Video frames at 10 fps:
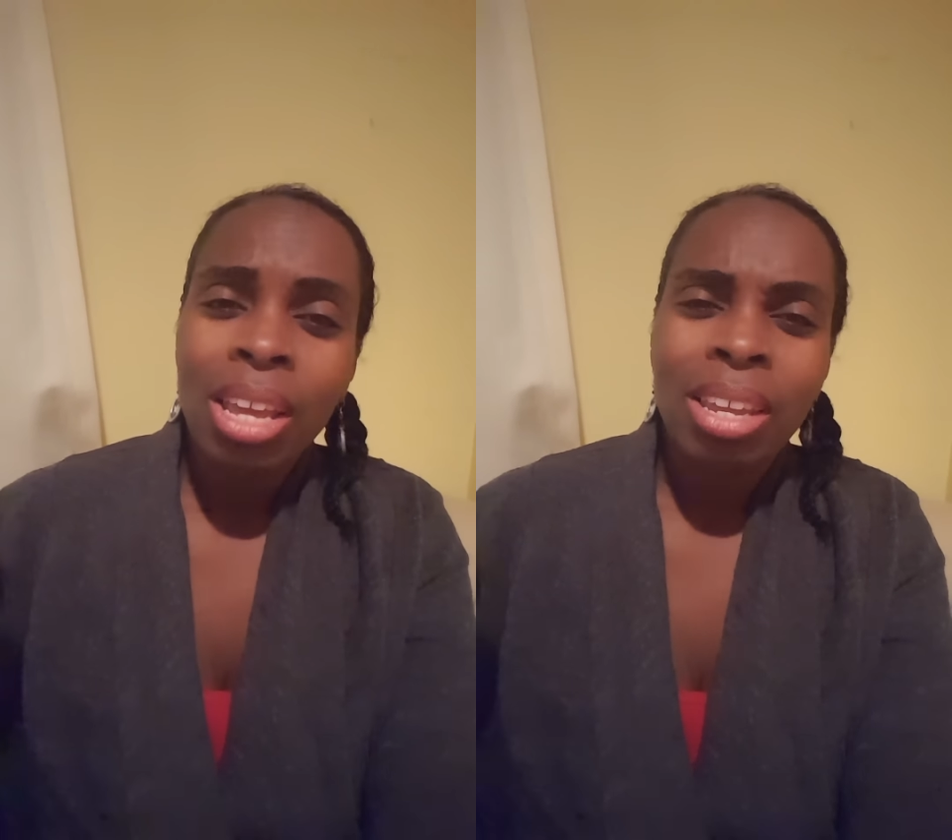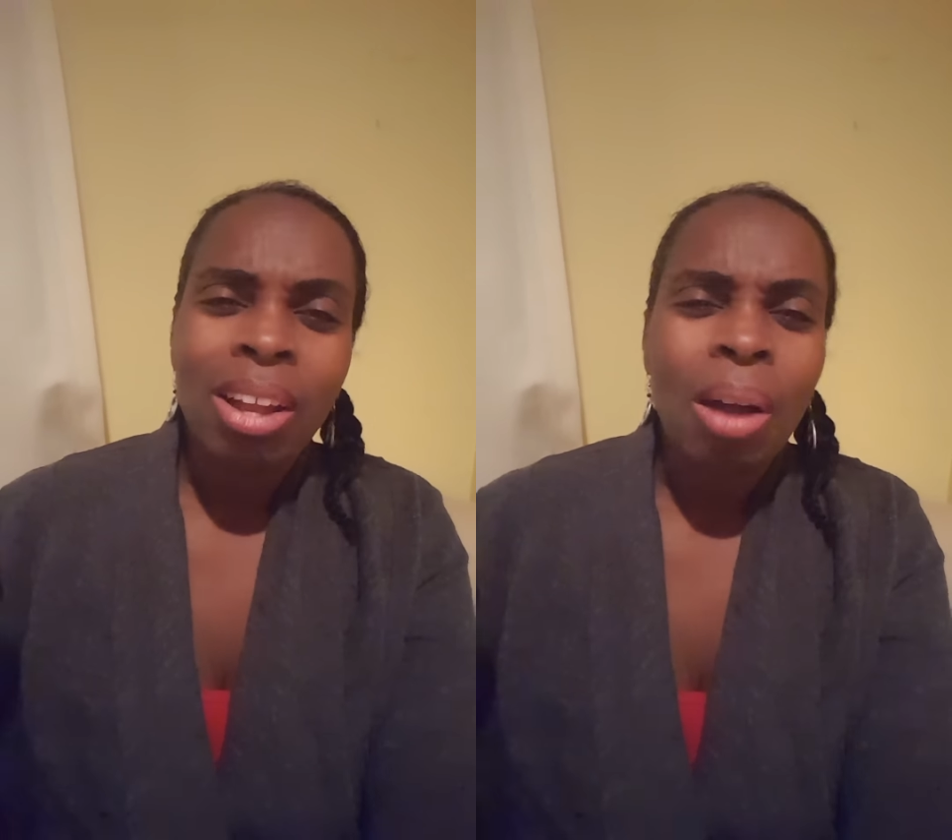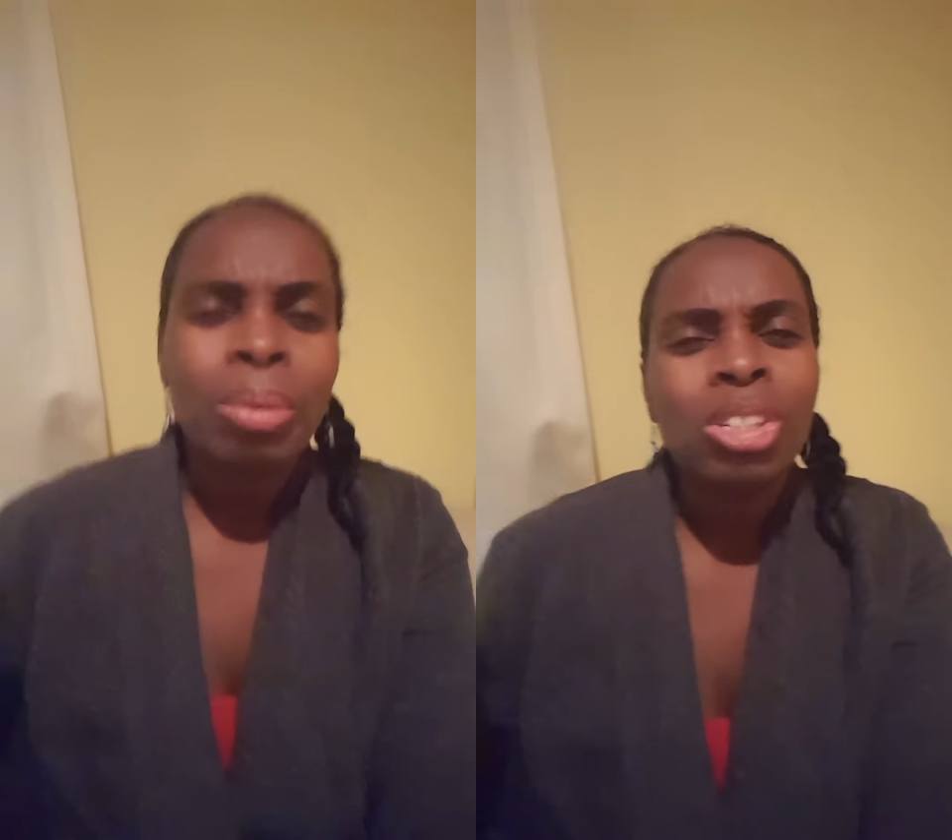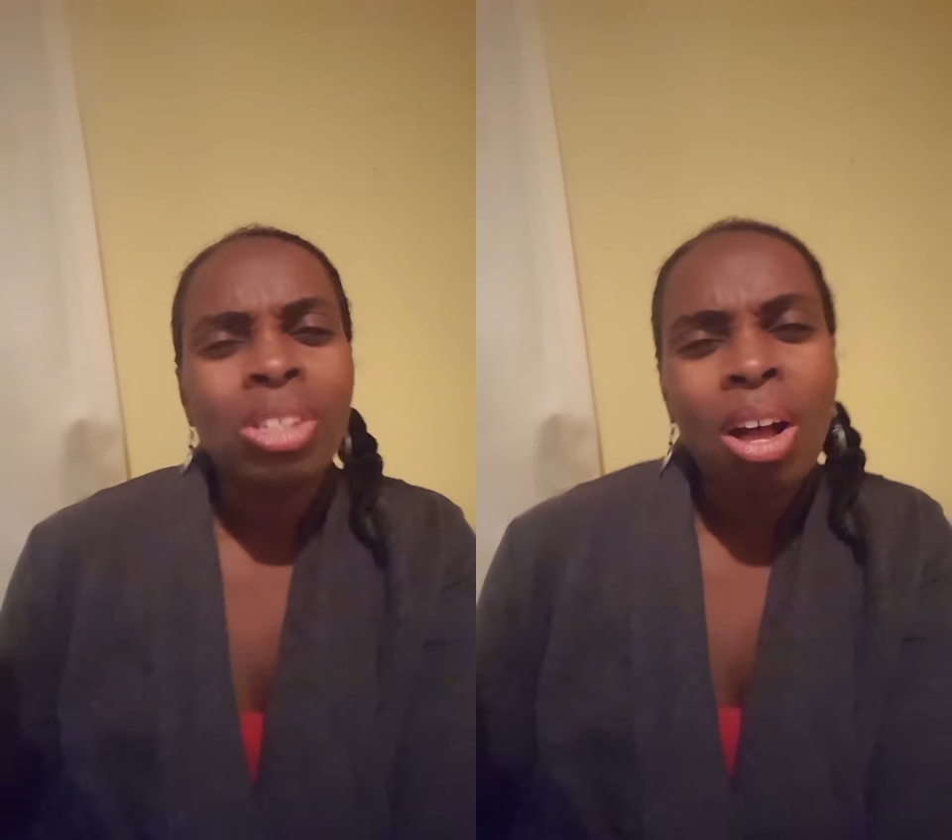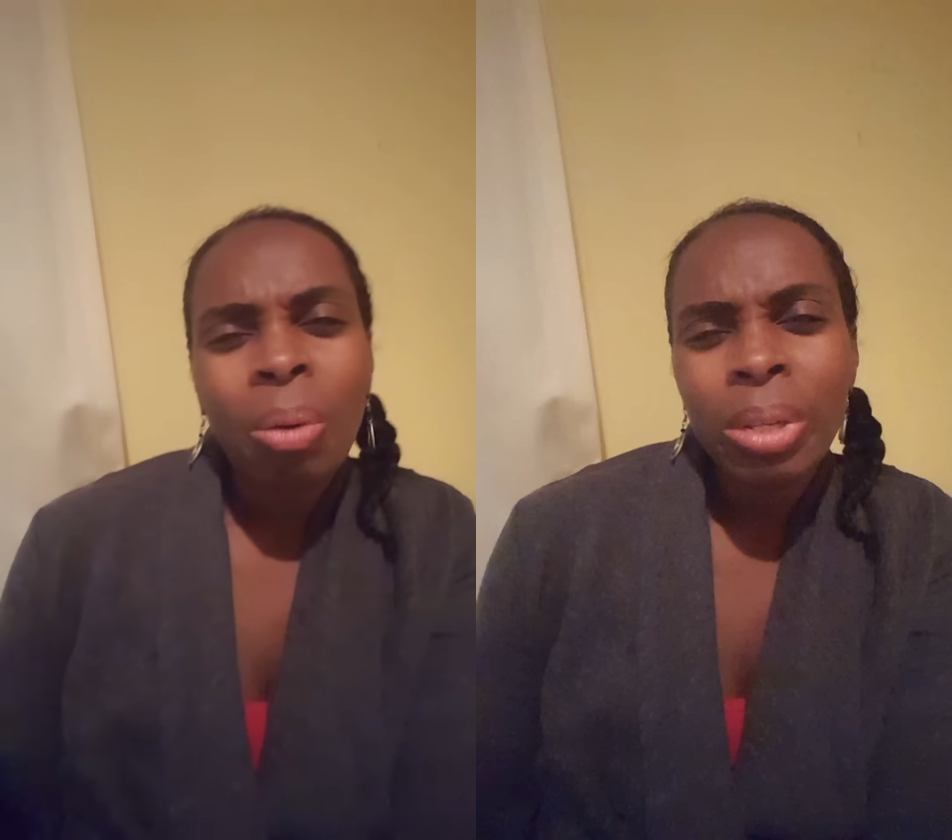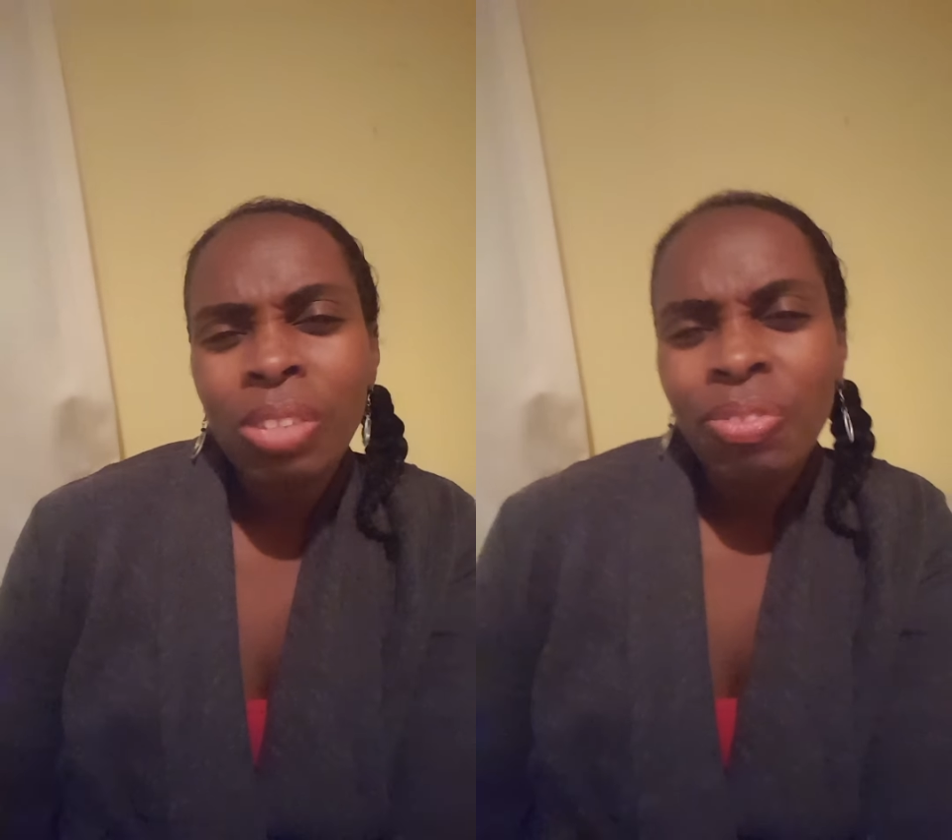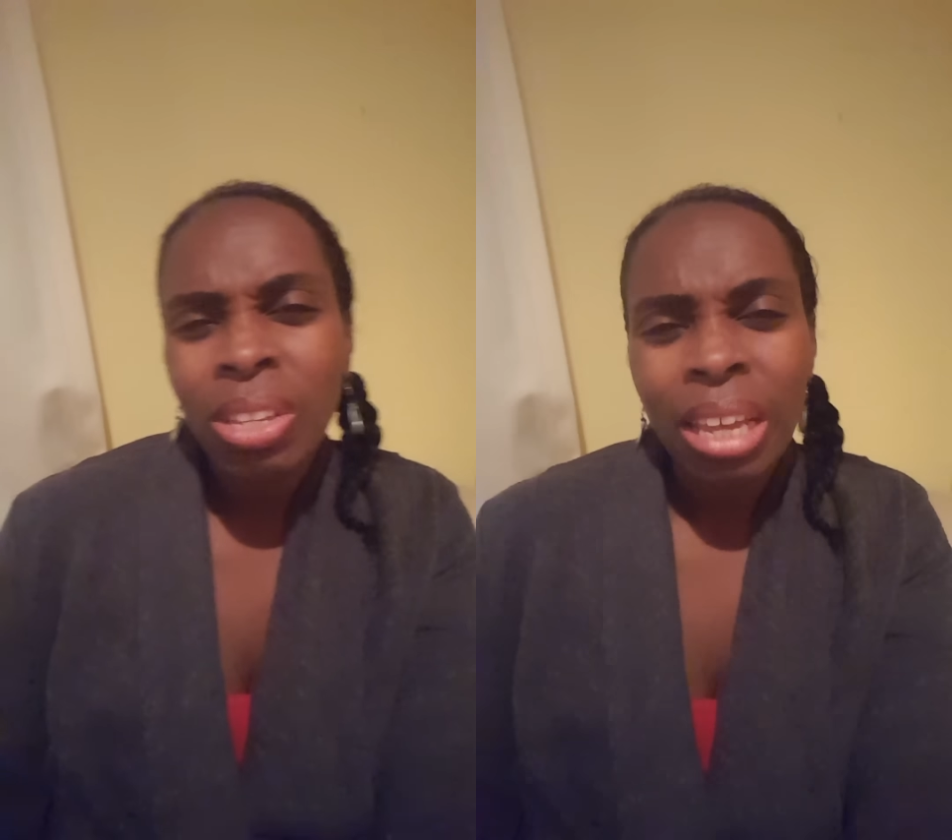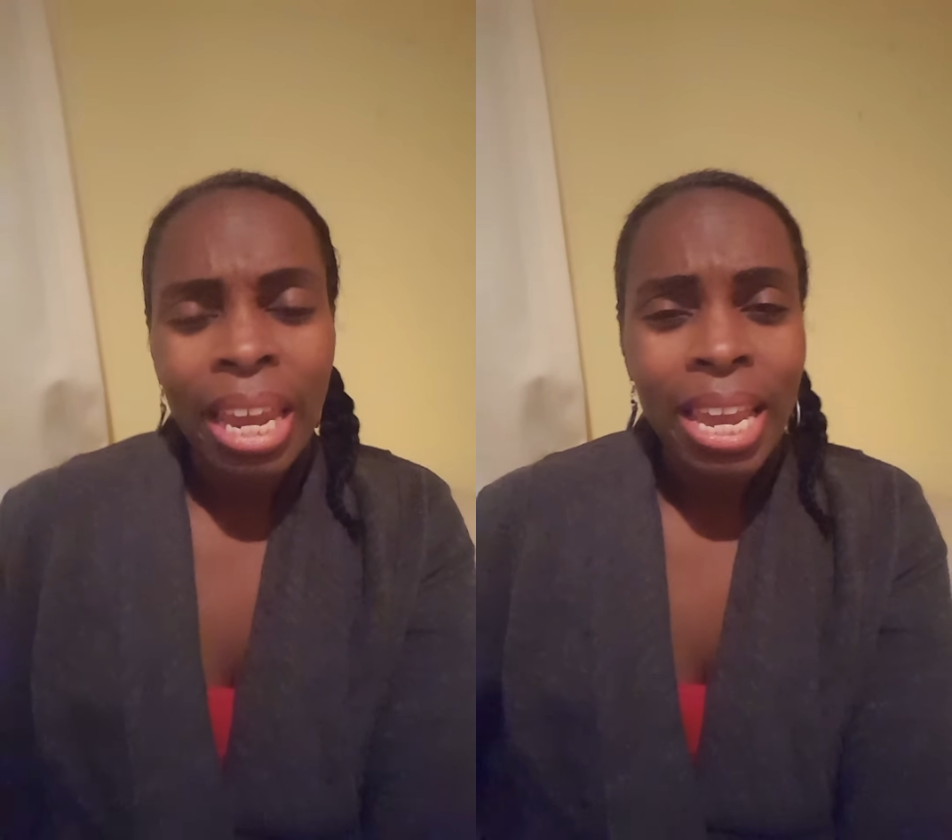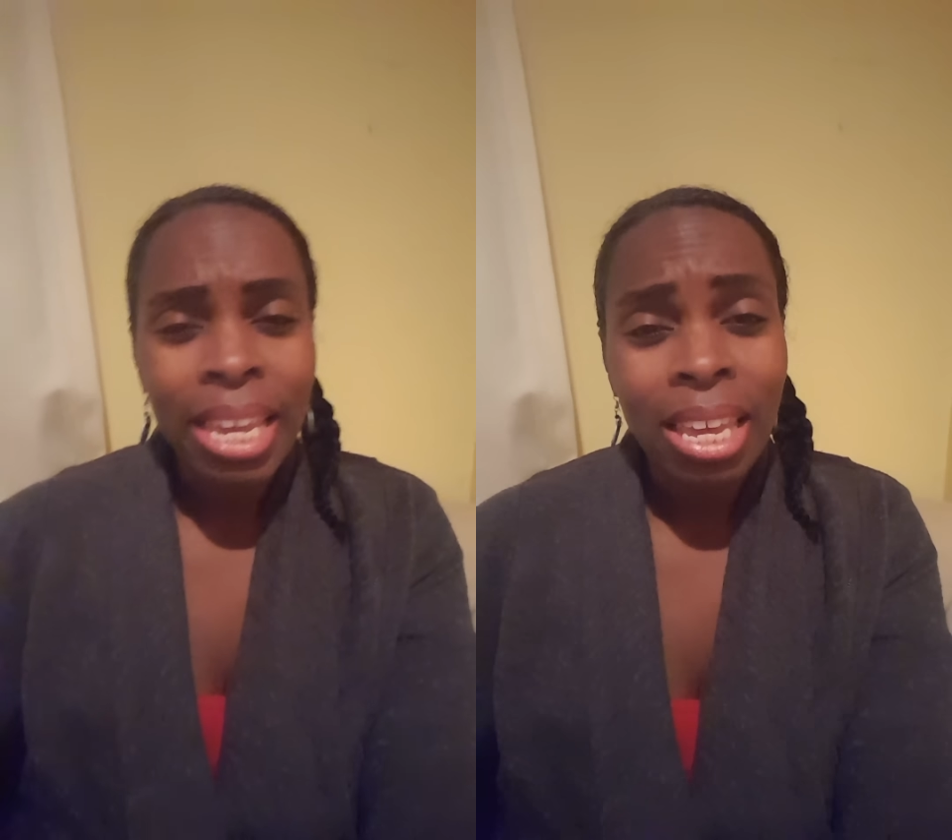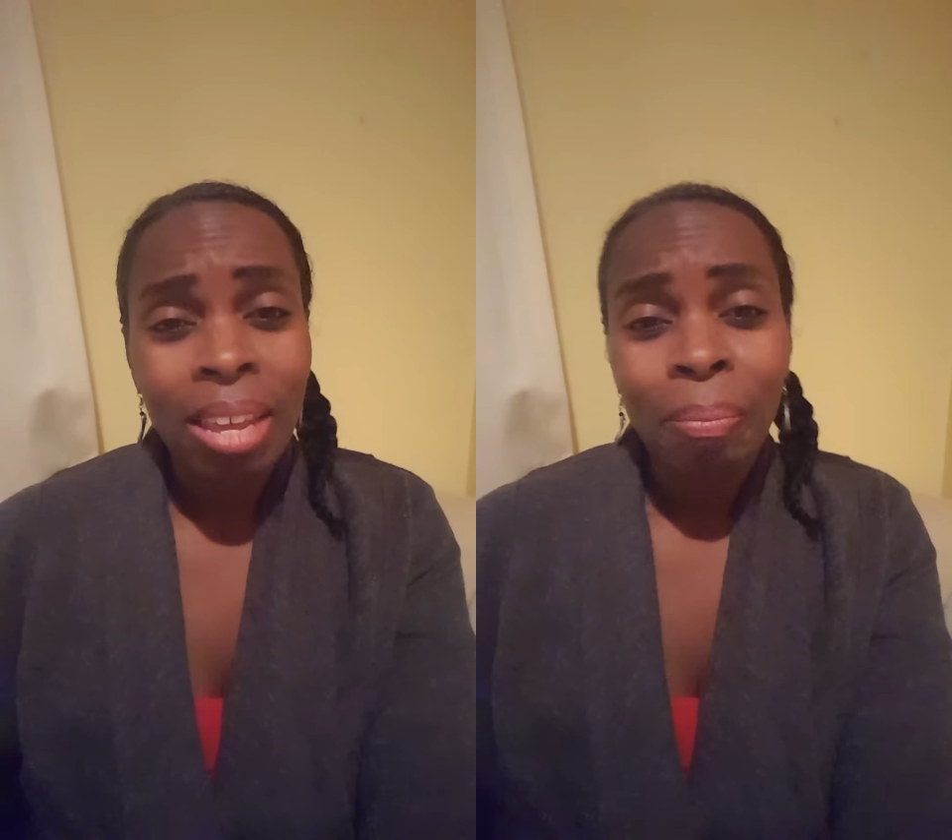I would just always feel
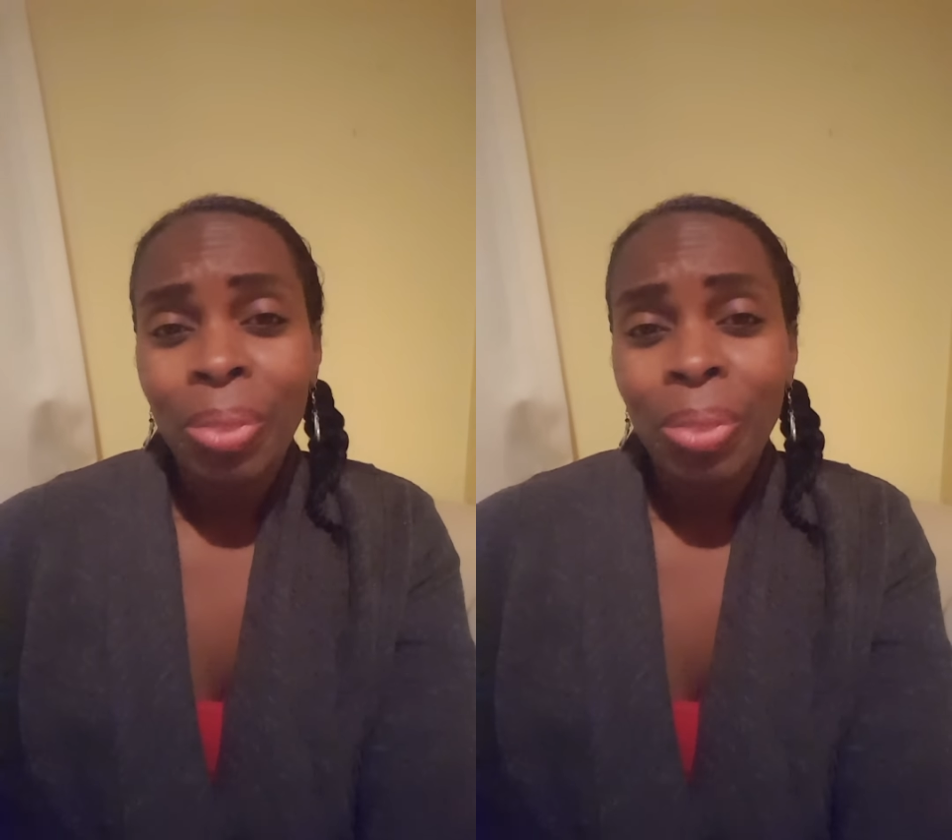achy.